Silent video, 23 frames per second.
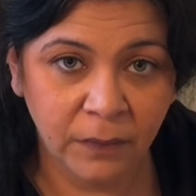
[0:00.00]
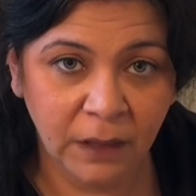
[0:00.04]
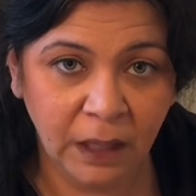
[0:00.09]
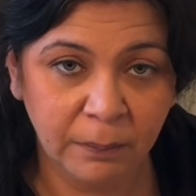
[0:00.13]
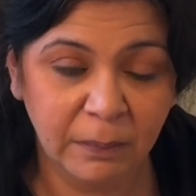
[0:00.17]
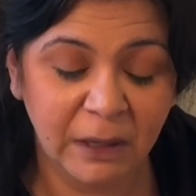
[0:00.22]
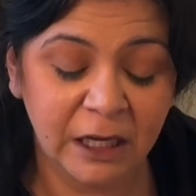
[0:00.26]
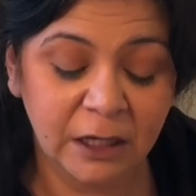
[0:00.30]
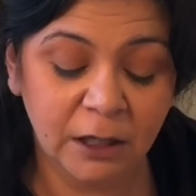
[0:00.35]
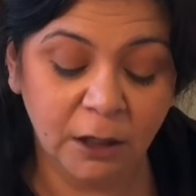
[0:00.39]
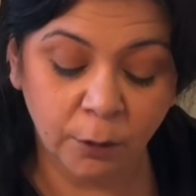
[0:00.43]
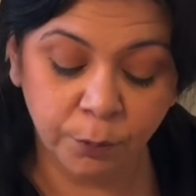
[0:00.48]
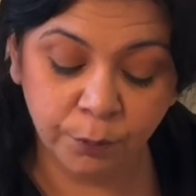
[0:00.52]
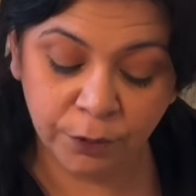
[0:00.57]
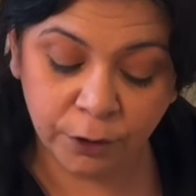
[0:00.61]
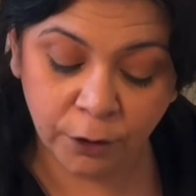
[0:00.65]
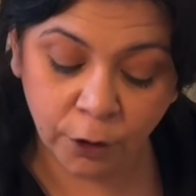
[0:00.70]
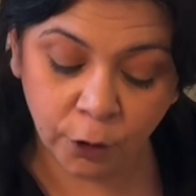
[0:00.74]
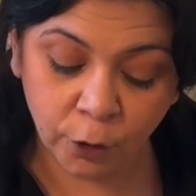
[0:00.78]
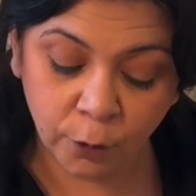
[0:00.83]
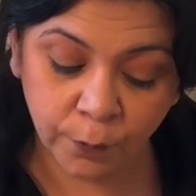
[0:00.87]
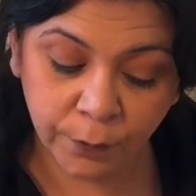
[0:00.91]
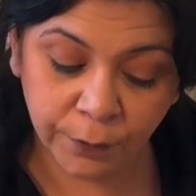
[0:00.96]
Make
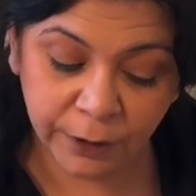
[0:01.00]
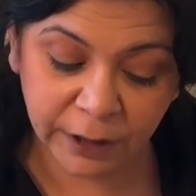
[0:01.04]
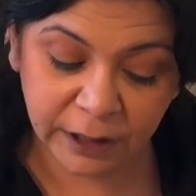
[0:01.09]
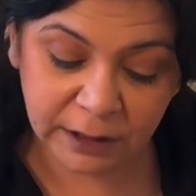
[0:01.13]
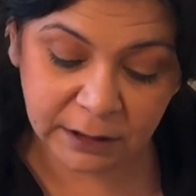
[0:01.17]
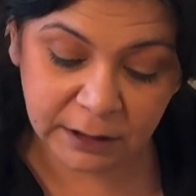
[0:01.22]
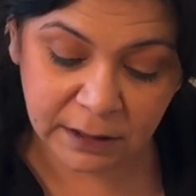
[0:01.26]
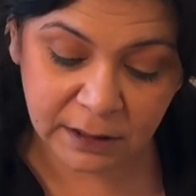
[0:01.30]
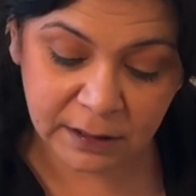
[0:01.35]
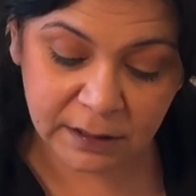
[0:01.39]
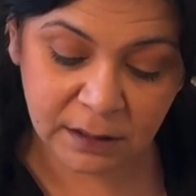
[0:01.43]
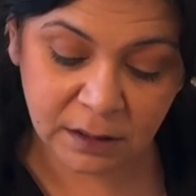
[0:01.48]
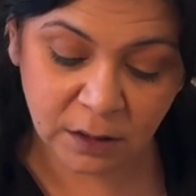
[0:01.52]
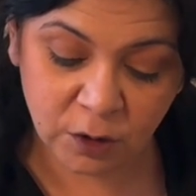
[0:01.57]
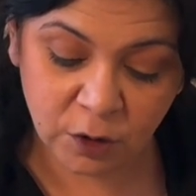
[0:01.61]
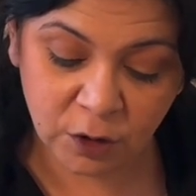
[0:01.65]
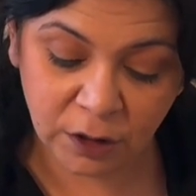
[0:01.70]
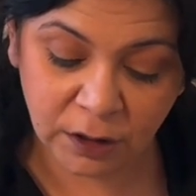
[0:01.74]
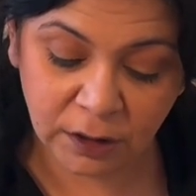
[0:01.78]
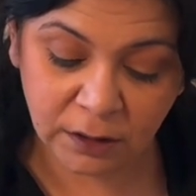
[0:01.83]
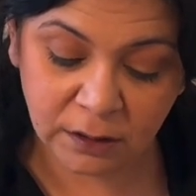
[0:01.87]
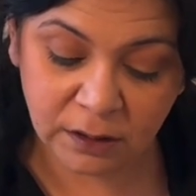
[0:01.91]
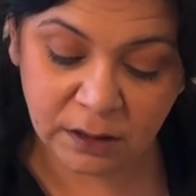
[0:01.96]
appropriate
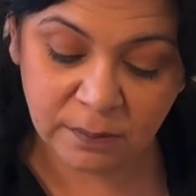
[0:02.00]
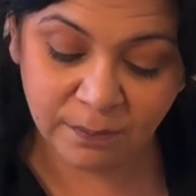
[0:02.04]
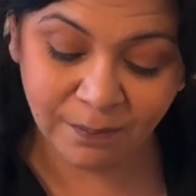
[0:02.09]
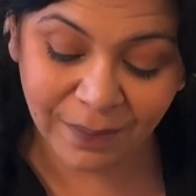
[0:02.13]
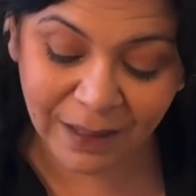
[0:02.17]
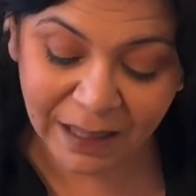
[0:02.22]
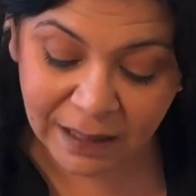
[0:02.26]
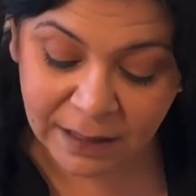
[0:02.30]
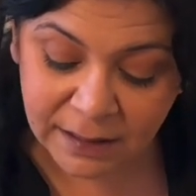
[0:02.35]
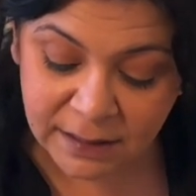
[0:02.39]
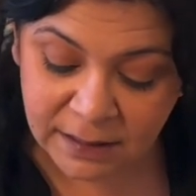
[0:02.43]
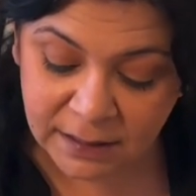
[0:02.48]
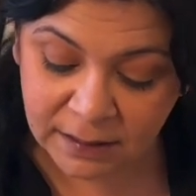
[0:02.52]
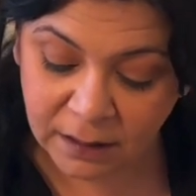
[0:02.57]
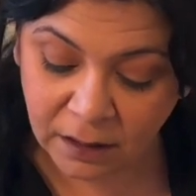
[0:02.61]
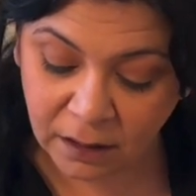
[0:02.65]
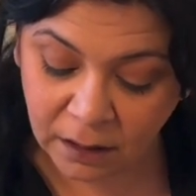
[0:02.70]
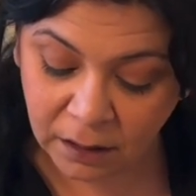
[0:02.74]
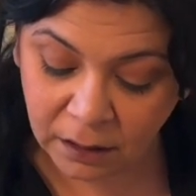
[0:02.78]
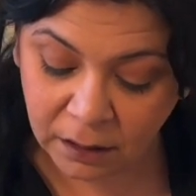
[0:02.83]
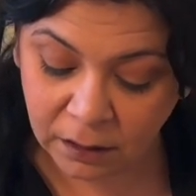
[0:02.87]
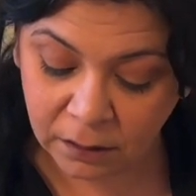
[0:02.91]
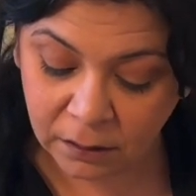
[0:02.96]
decisions based
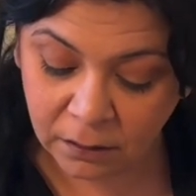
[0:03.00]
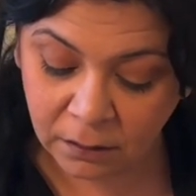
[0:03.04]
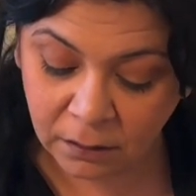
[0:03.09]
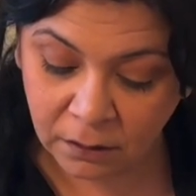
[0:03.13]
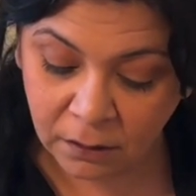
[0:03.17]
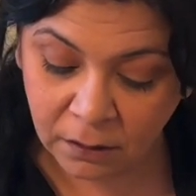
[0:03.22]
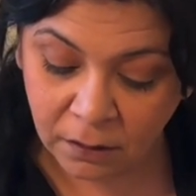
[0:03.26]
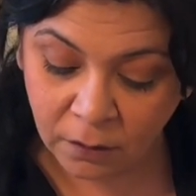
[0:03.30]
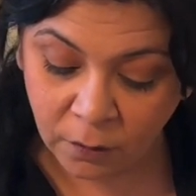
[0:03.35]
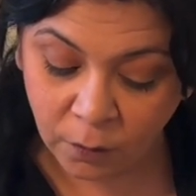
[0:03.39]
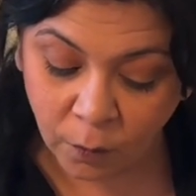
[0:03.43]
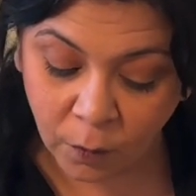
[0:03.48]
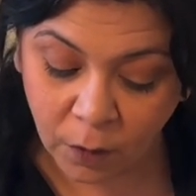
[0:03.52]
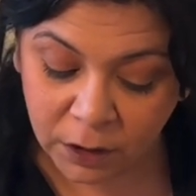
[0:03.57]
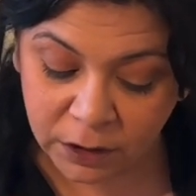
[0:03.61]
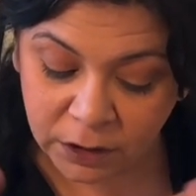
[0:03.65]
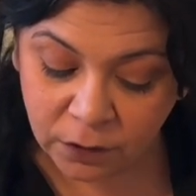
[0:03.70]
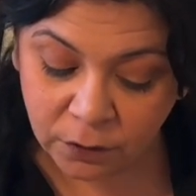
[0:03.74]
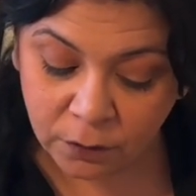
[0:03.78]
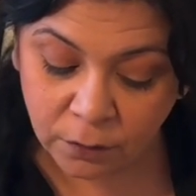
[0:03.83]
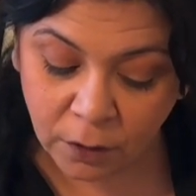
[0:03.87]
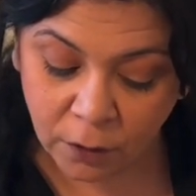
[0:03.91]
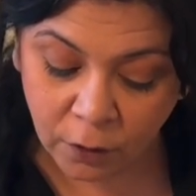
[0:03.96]
on what
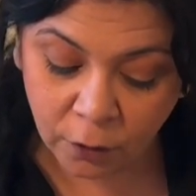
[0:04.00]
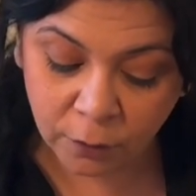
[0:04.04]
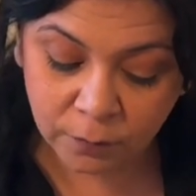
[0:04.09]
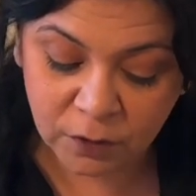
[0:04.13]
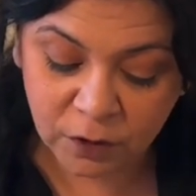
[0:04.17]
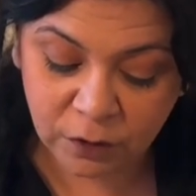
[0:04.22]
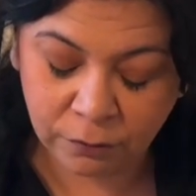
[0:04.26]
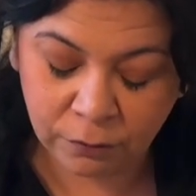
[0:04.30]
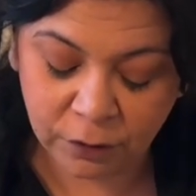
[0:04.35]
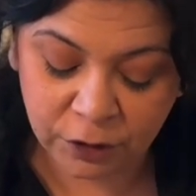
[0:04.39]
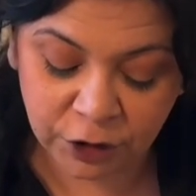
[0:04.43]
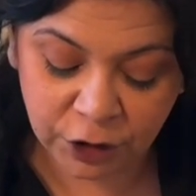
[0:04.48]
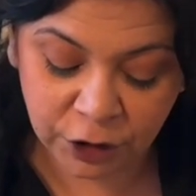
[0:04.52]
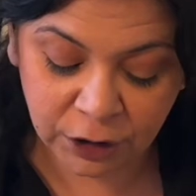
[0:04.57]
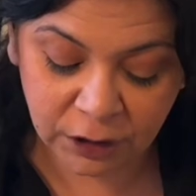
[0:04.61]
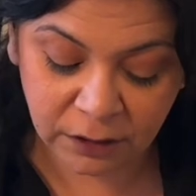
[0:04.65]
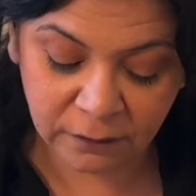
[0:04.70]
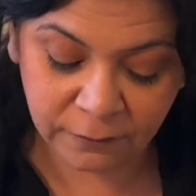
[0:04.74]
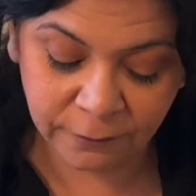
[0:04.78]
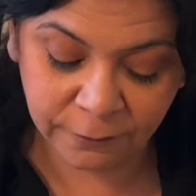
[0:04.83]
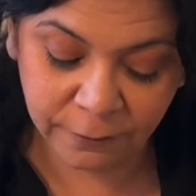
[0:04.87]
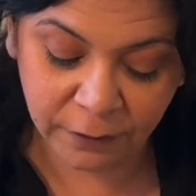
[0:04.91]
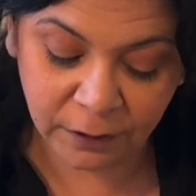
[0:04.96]
you hope to
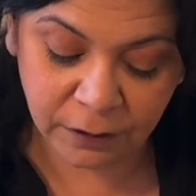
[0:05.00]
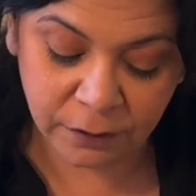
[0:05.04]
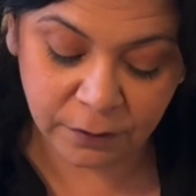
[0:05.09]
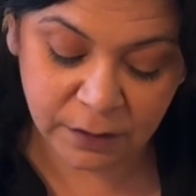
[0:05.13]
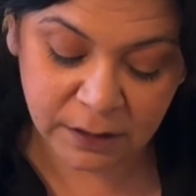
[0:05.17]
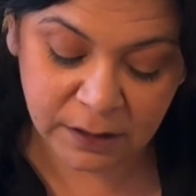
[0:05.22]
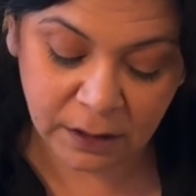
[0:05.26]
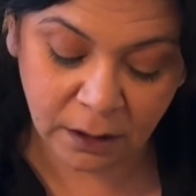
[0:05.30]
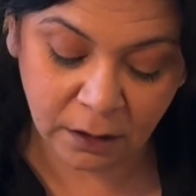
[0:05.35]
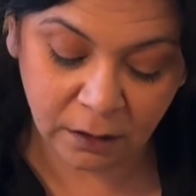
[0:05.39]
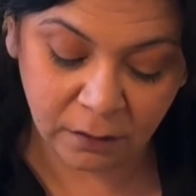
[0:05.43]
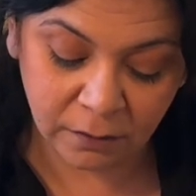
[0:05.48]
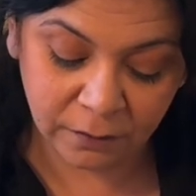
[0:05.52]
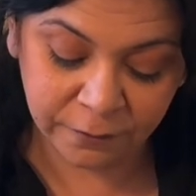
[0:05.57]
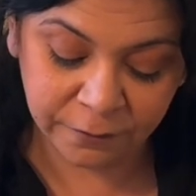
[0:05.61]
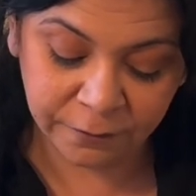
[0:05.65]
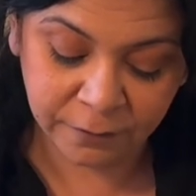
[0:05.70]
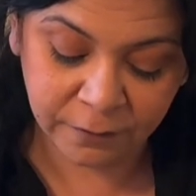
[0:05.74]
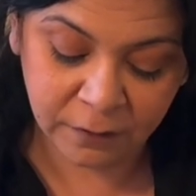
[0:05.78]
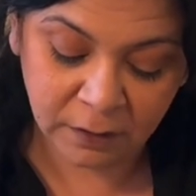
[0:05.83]
achieve for yourself.